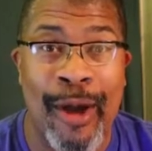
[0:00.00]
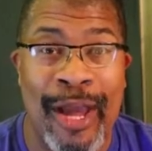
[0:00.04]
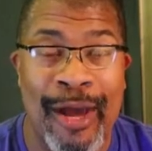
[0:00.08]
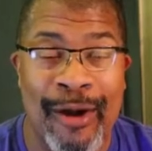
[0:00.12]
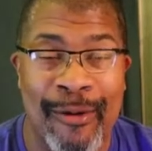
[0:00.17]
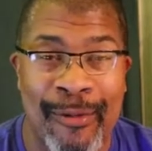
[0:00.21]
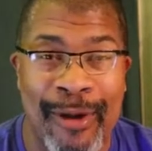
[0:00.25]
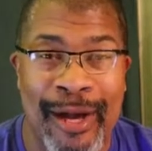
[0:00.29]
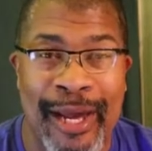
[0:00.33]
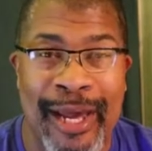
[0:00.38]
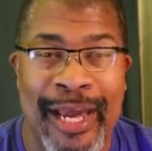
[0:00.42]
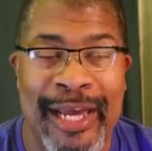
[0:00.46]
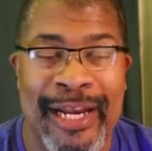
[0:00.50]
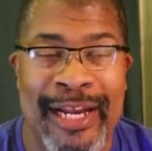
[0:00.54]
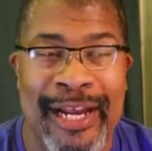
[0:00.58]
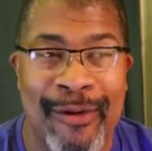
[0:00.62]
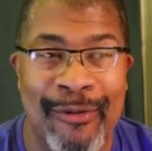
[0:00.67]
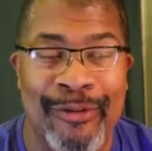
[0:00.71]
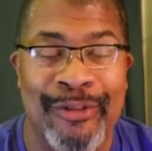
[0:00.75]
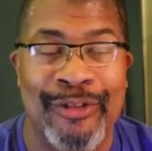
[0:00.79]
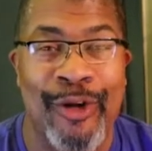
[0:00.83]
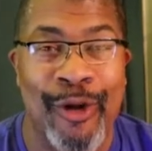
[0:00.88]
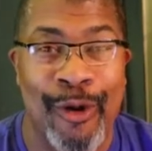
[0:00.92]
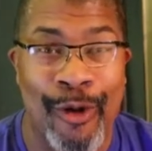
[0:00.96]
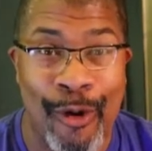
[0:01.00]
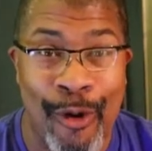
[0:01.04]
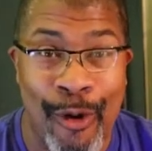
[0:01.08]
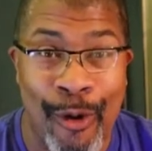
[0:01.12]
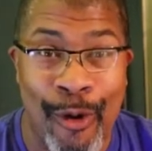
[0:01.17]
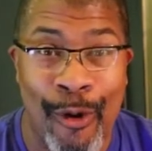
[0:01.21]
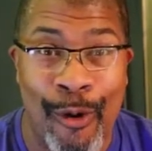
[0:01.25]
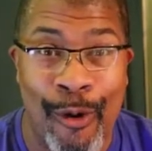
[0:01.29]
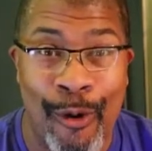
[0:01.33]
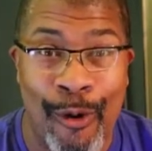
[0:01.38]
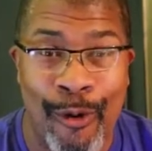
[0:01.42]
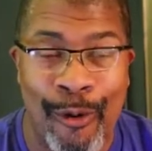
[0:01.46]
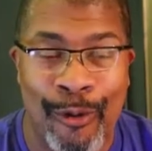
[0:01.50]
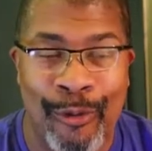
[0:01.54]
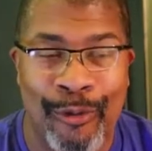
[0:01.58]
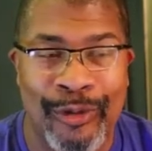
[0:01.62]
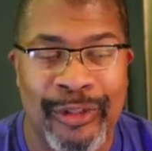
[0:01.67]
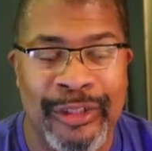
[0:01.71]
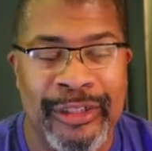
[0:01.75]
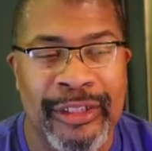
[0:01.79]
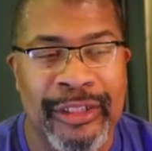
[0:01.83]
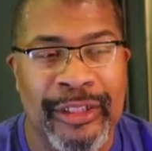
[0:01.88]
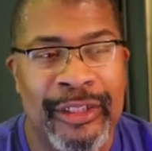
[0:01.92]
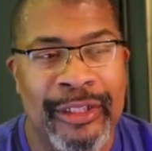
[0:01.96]
way away, and that was
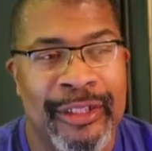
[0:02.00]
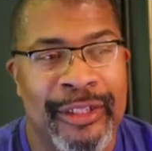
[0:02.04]
old.